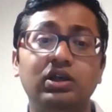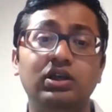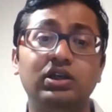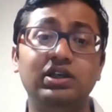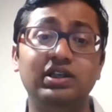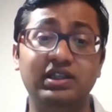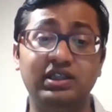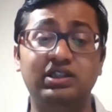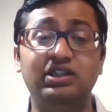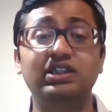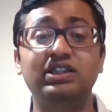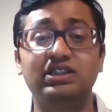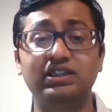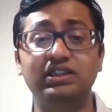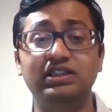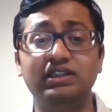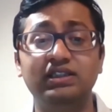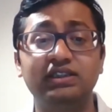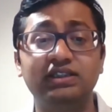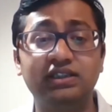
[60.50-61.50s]
This
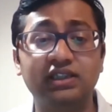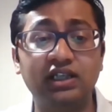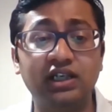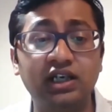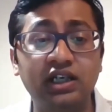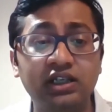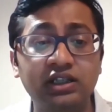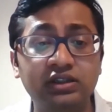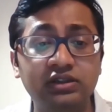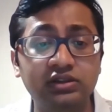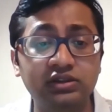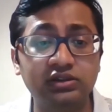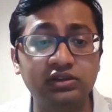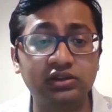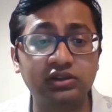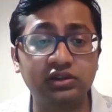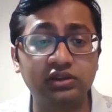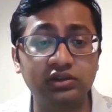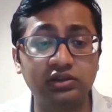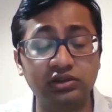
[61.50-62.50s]
is an
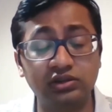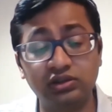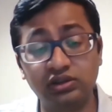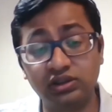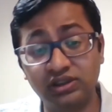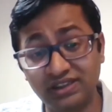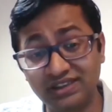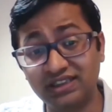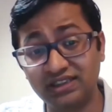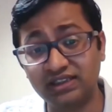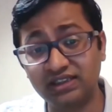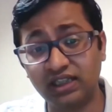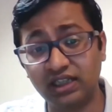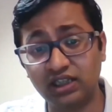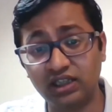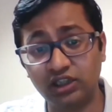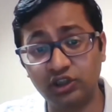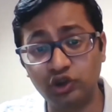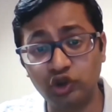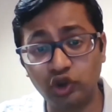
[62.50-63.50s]
this is a
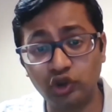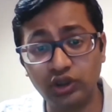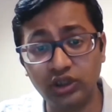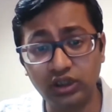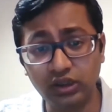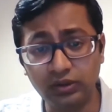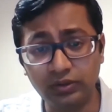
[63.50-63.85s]
controller